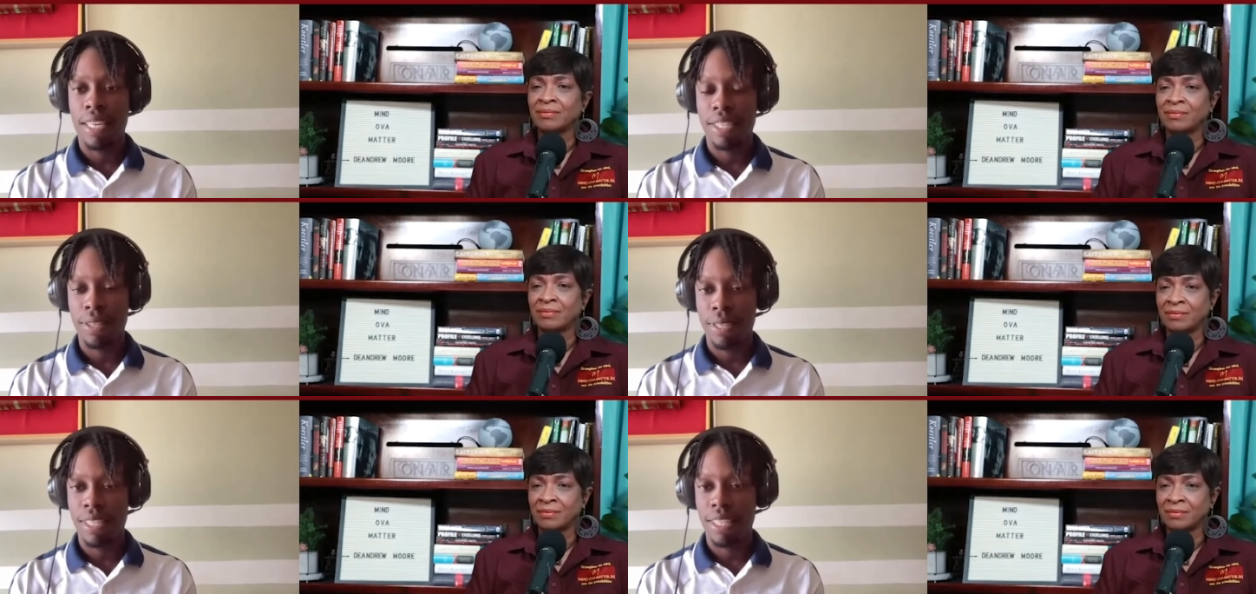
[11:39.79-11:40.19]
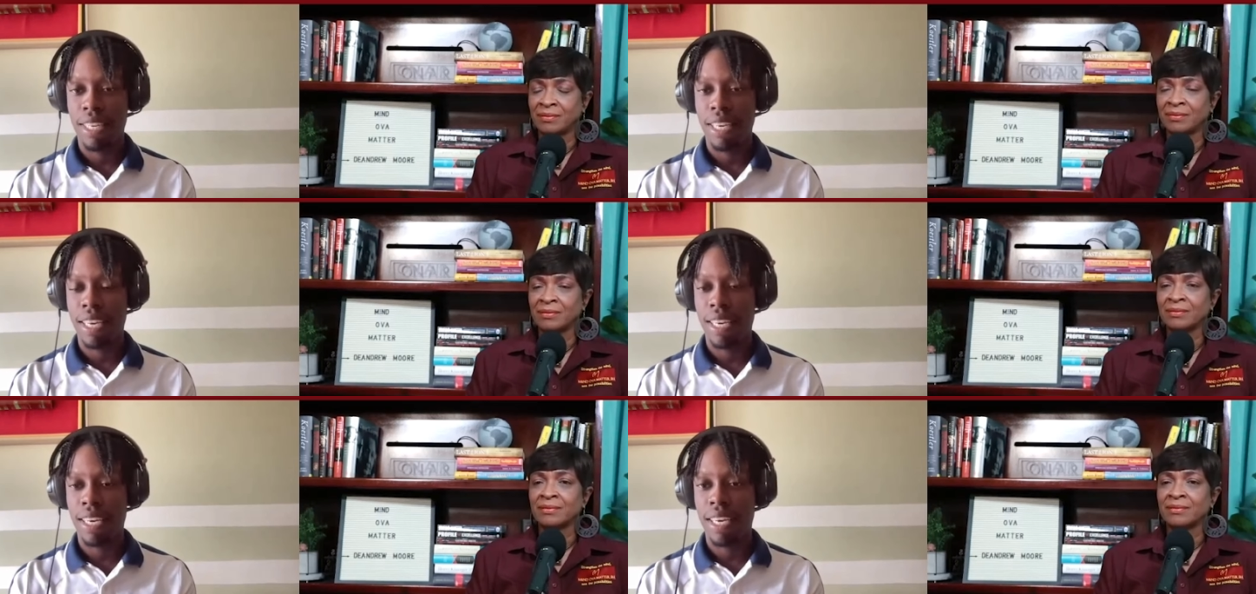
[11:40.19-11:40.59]
Speaker 1: as you
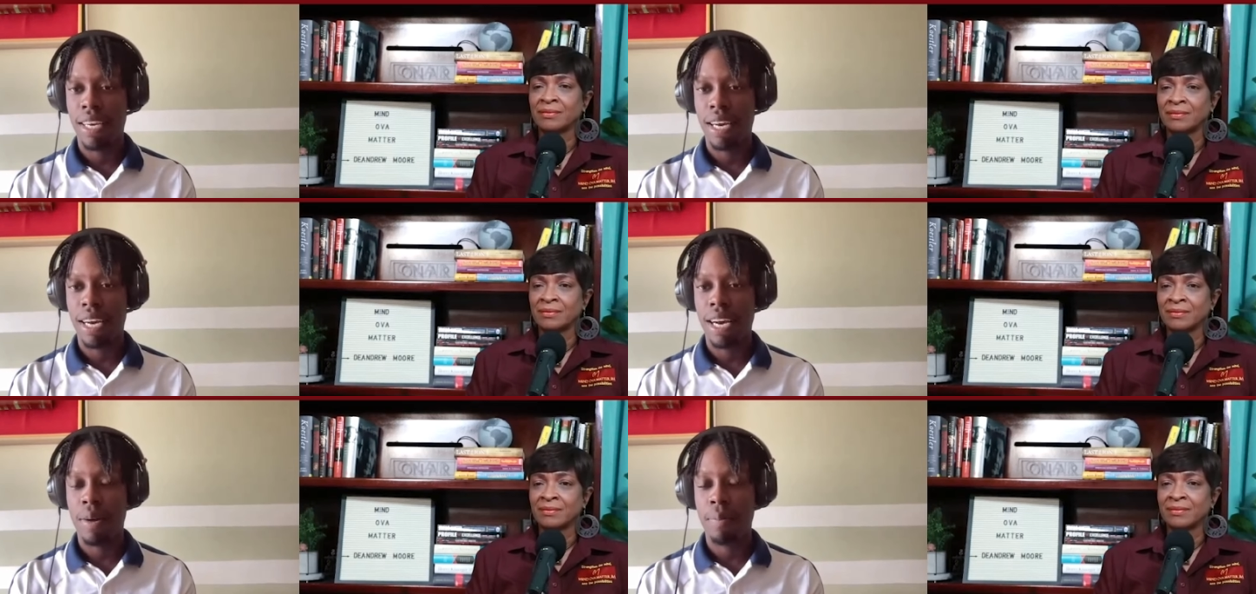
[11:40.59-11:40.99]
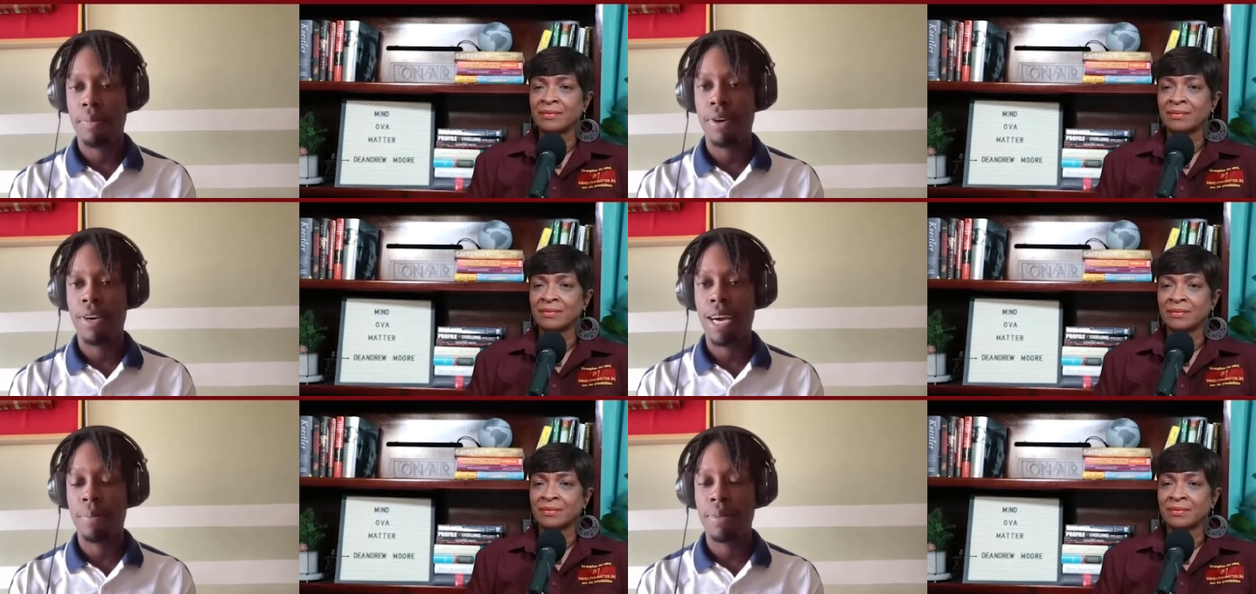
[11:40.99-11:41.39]
say, um,
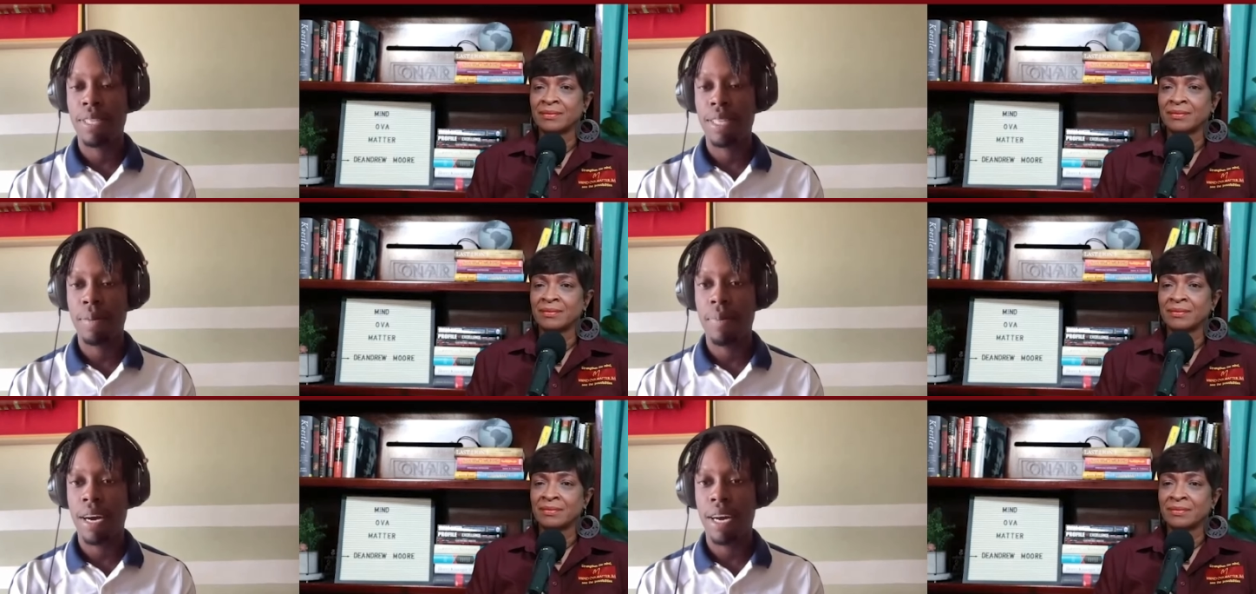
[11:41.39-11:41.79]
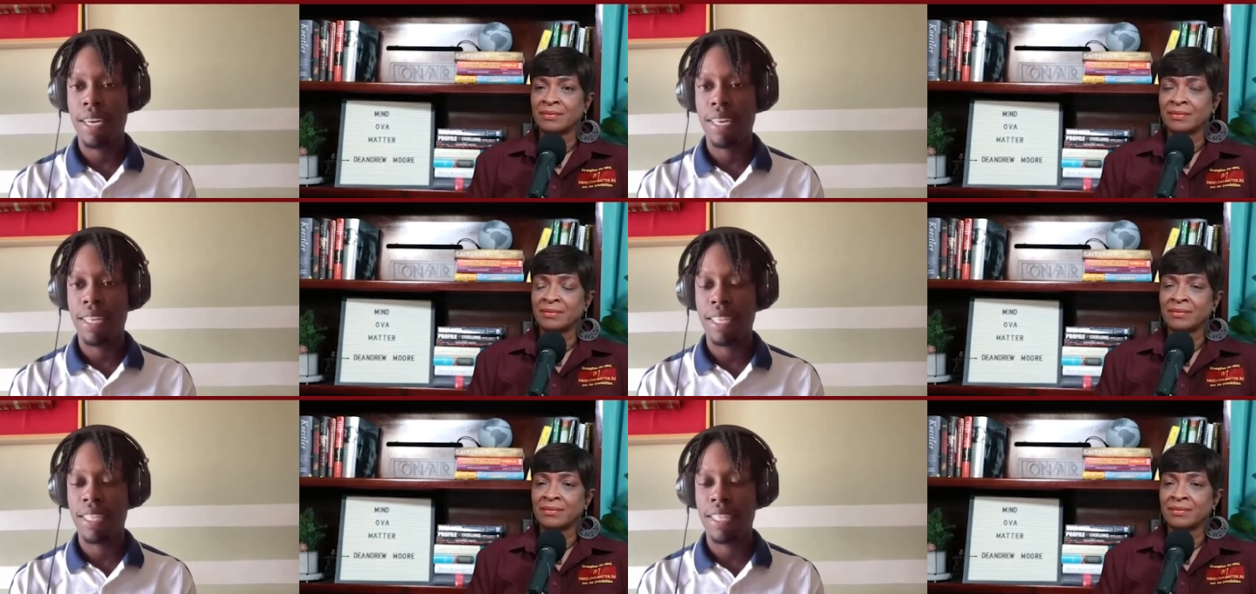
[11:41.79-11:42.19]
perhaps the
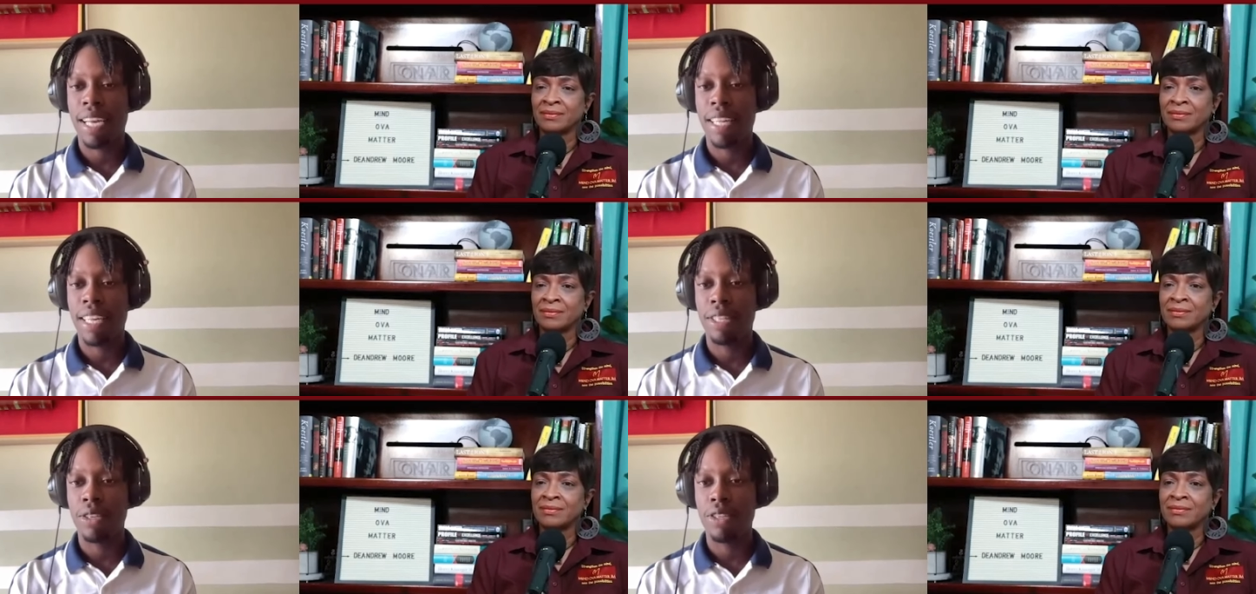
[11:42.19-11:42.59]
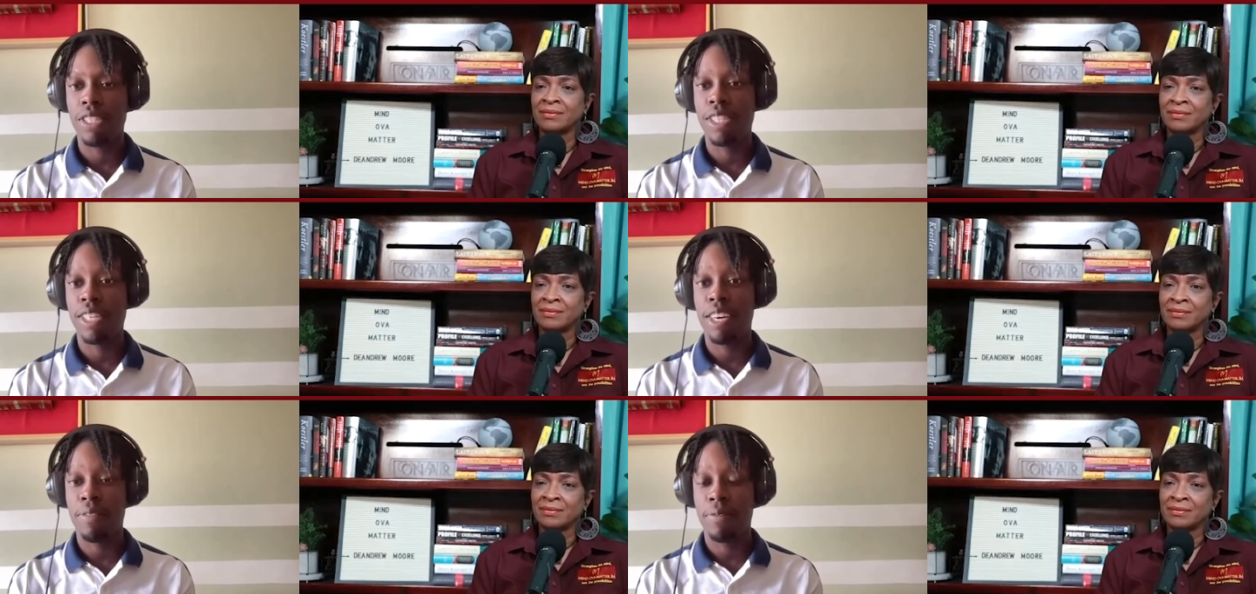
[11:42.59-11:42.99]
bank decided to
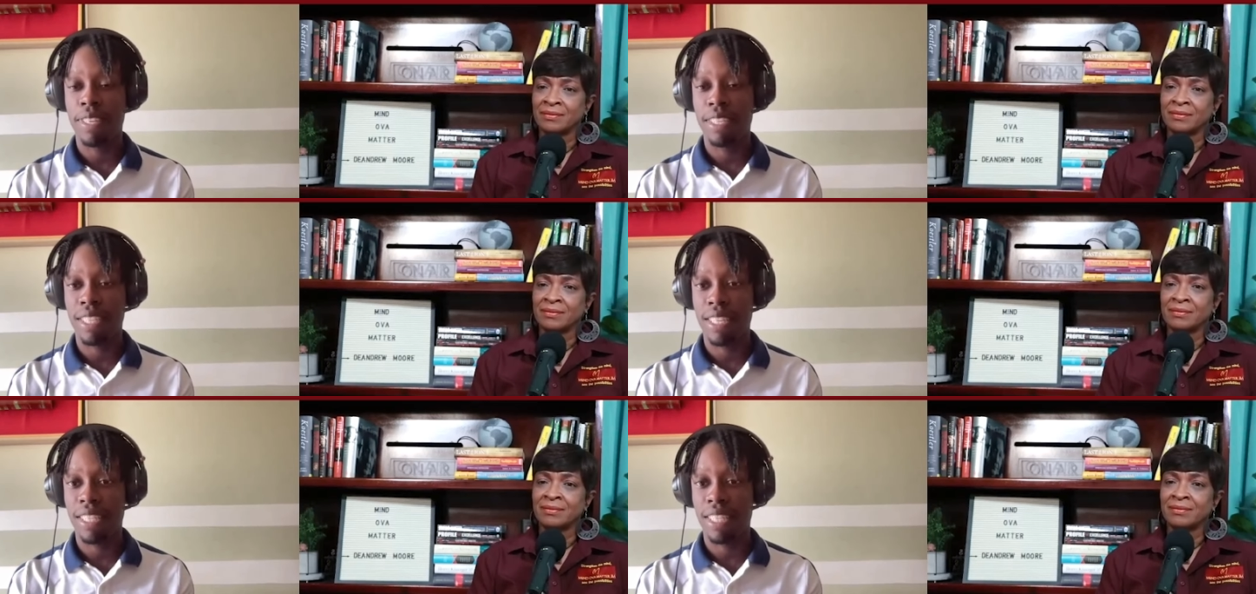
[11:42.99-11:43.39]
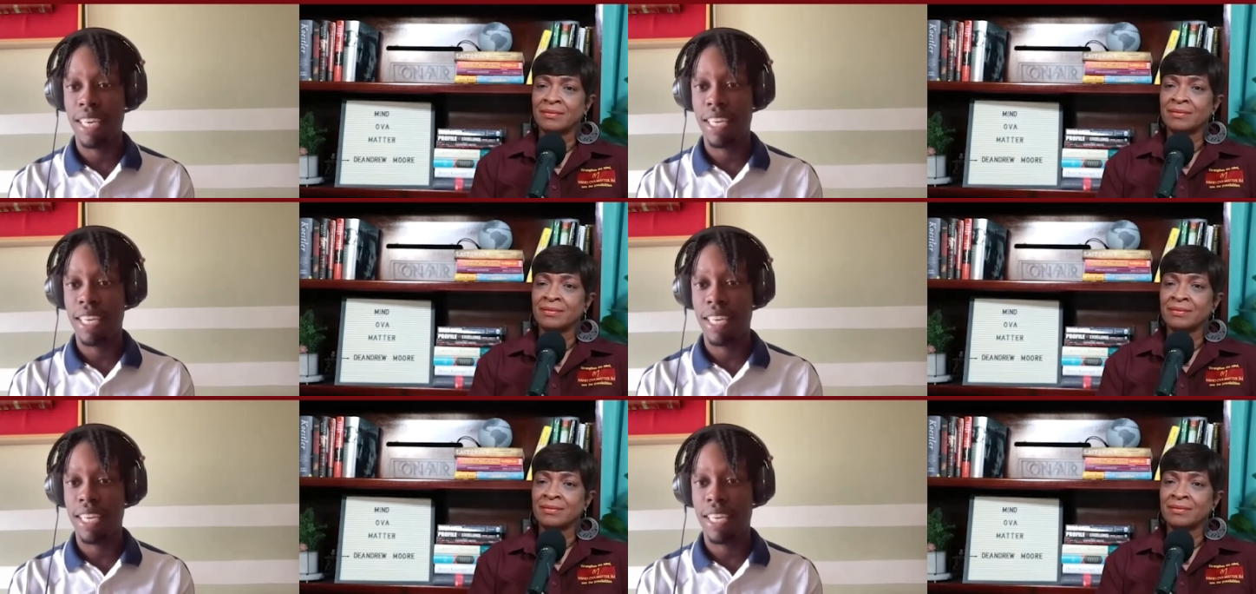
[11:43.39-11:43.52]
service this